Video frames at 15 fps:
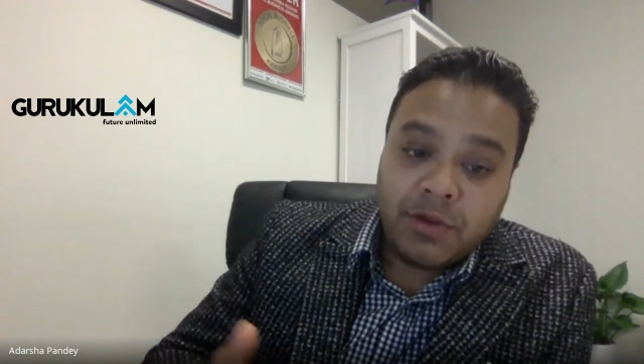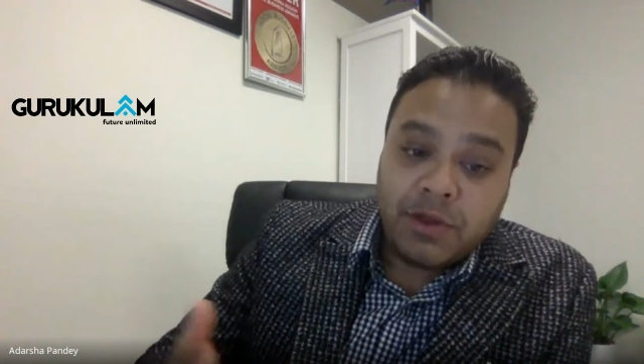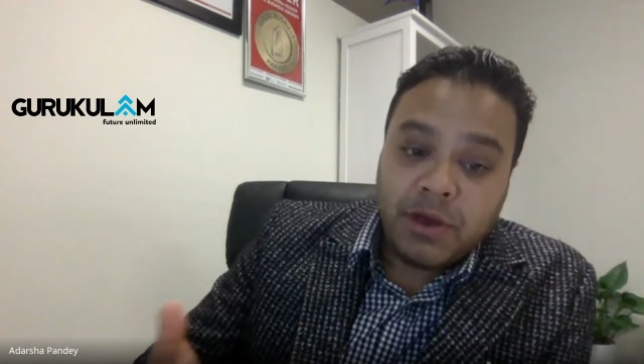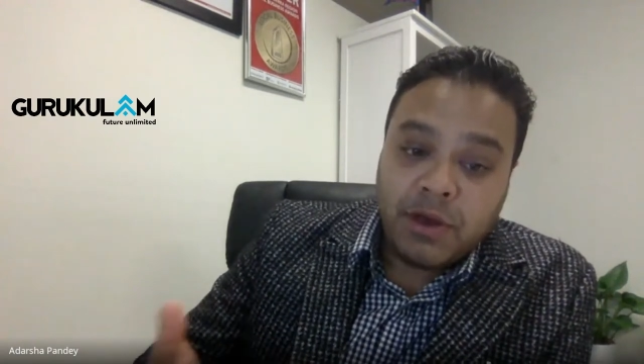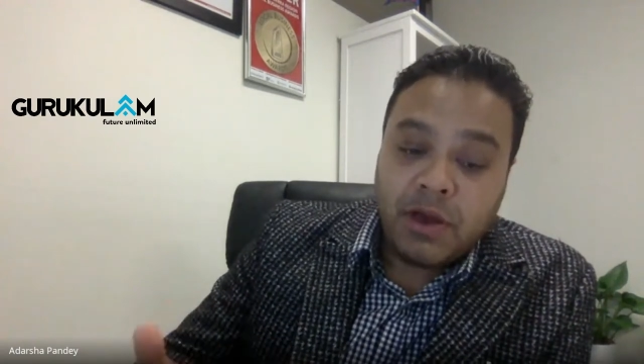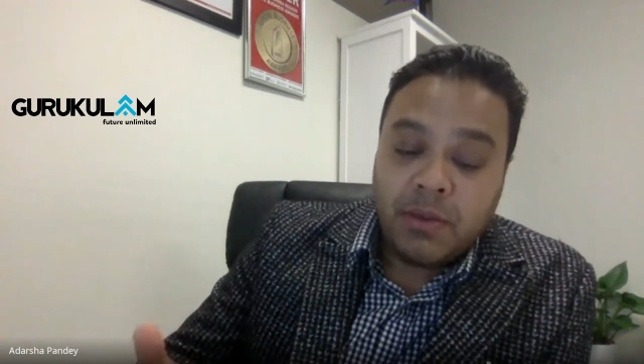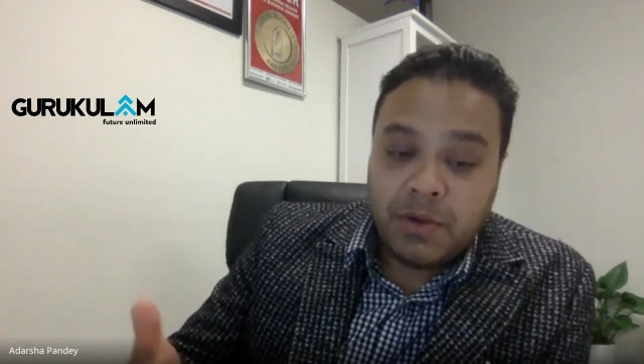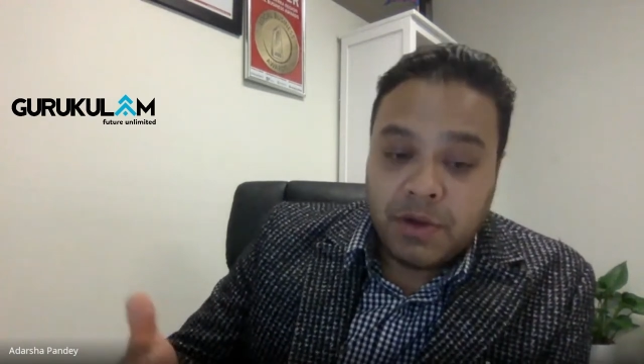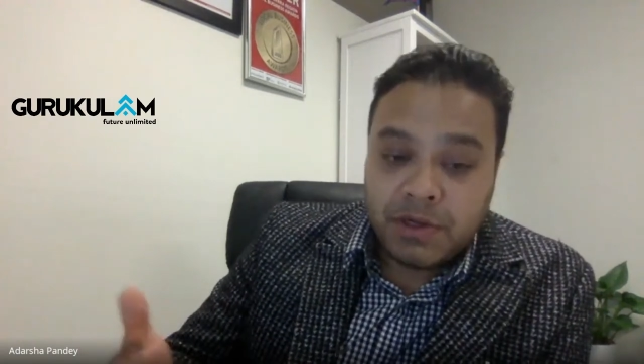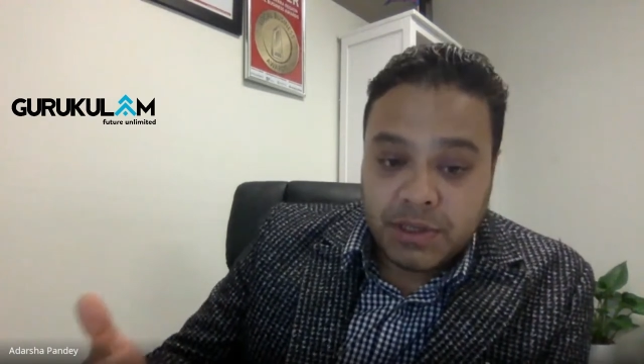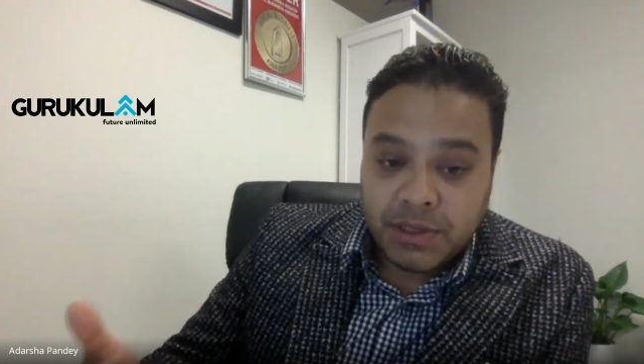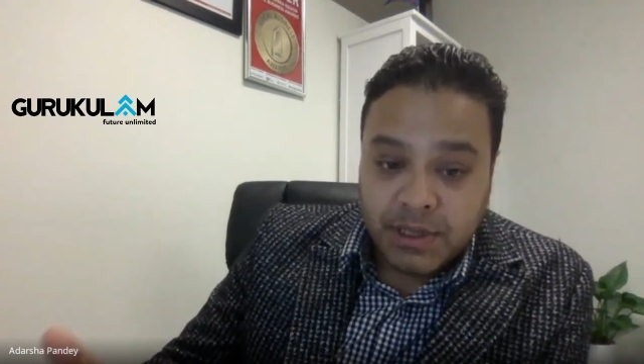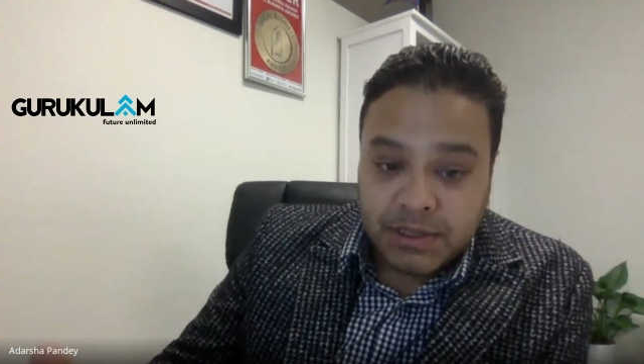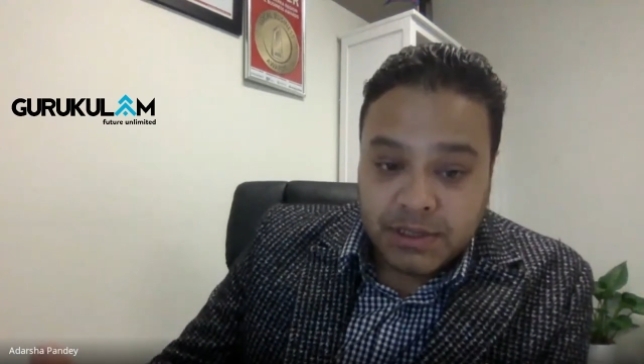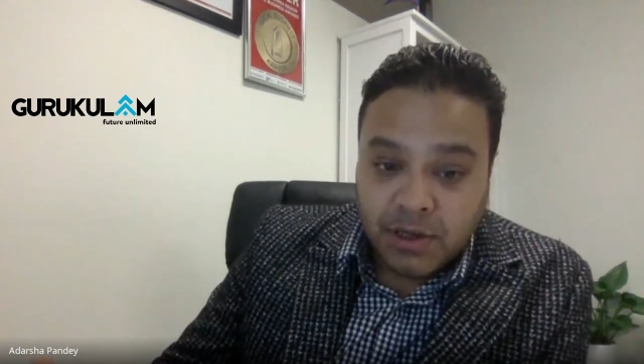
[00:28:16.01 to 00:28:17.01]

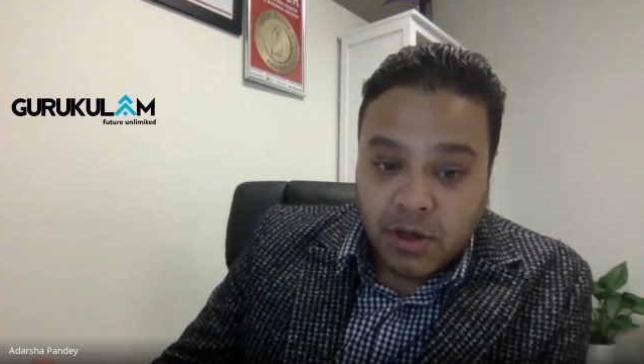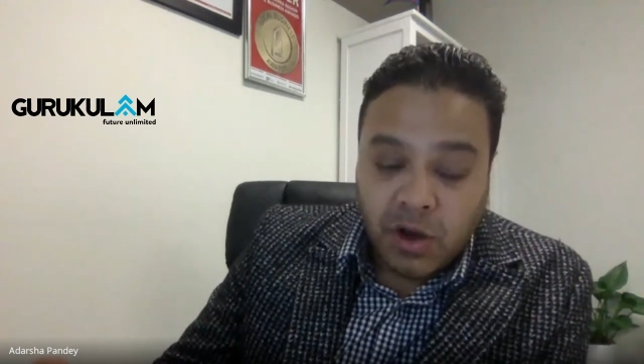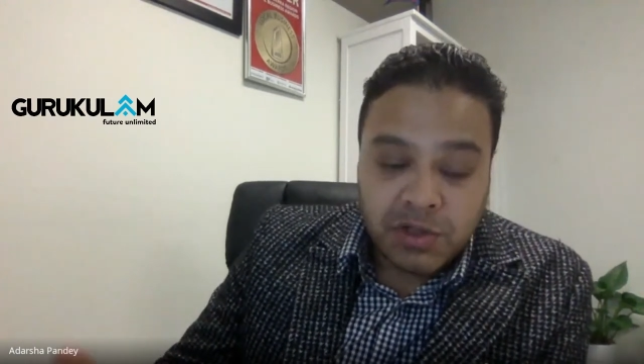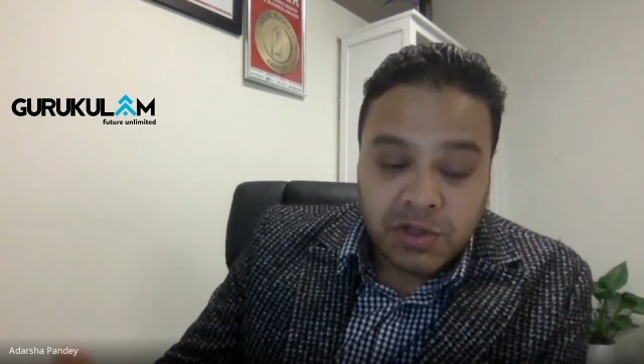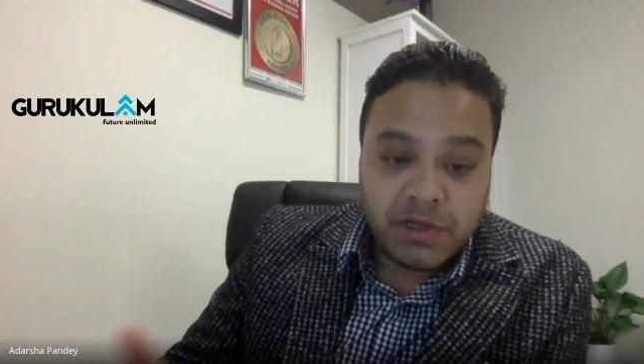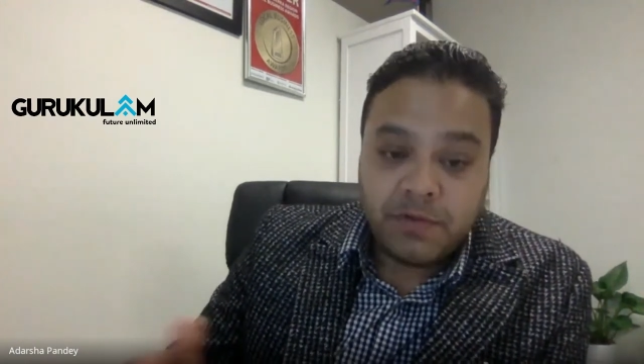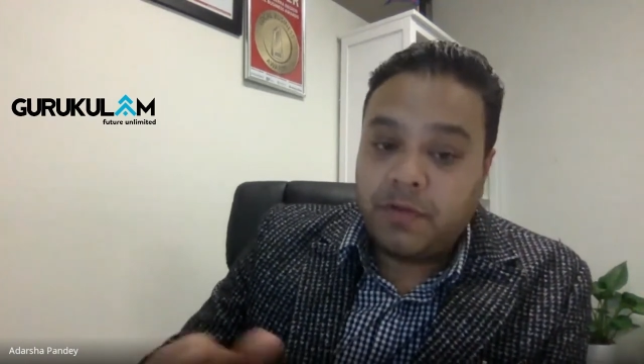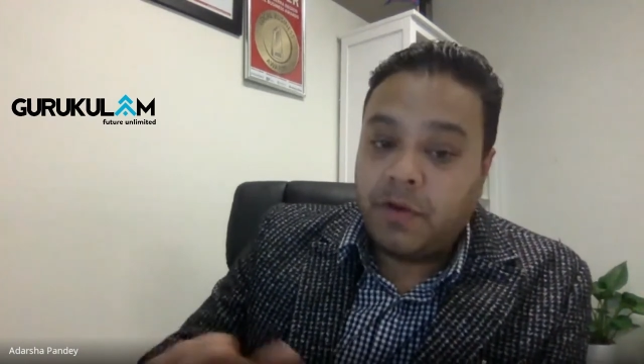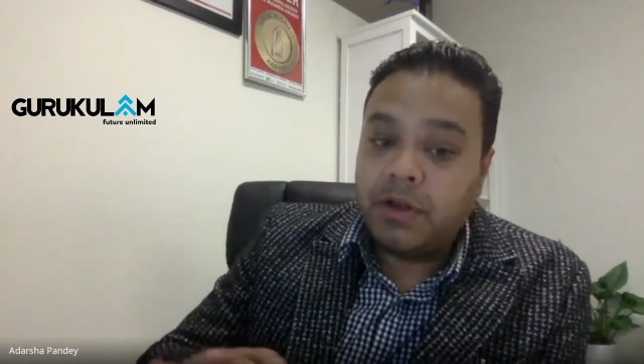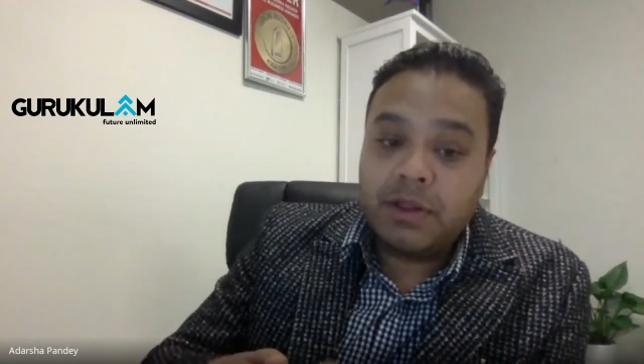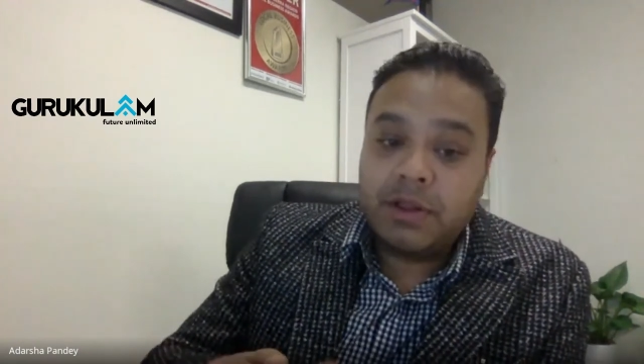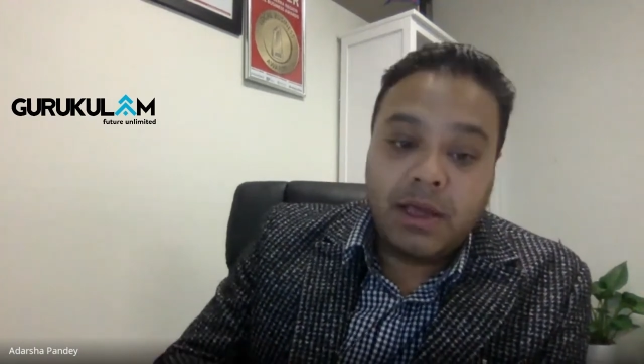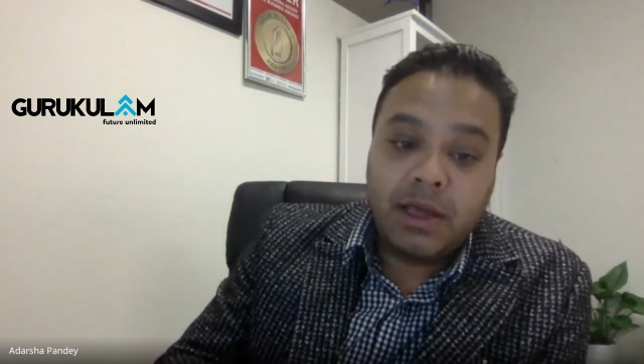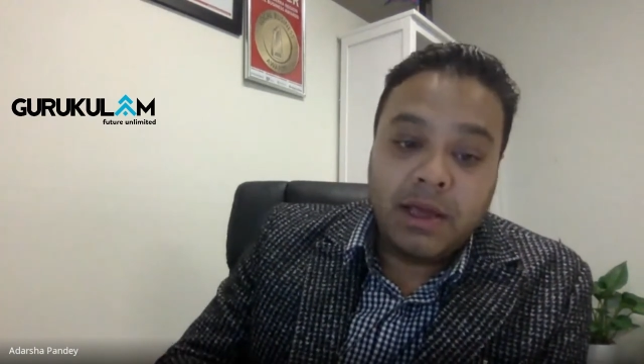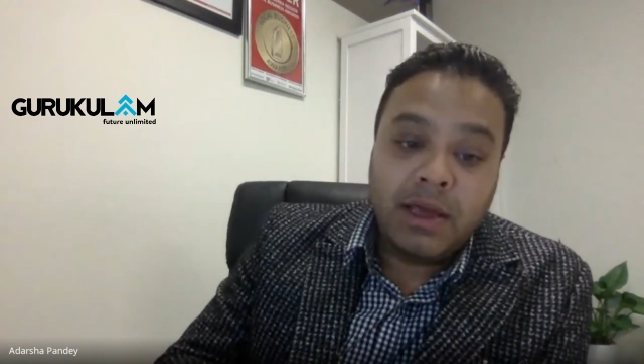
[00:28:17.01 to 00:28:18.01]
30% scholarship for
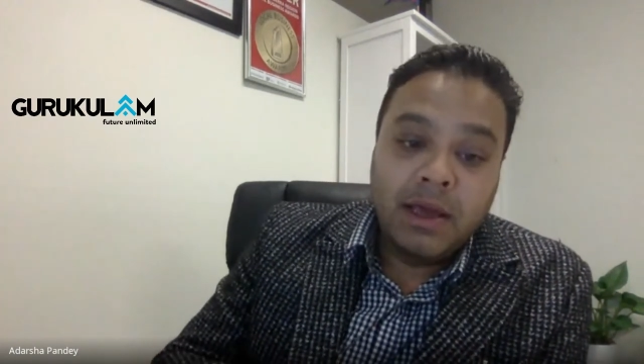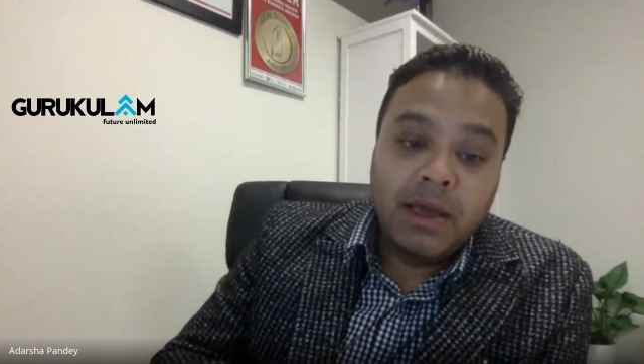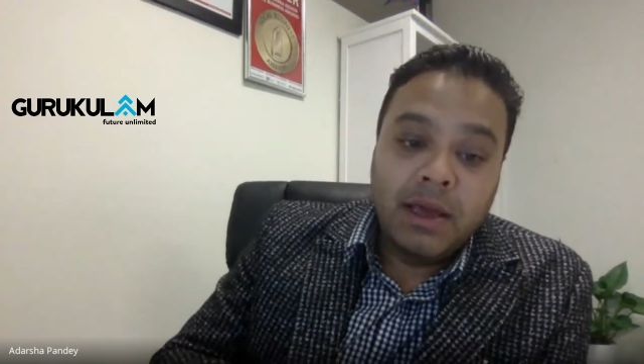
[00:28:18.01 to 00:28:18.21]
the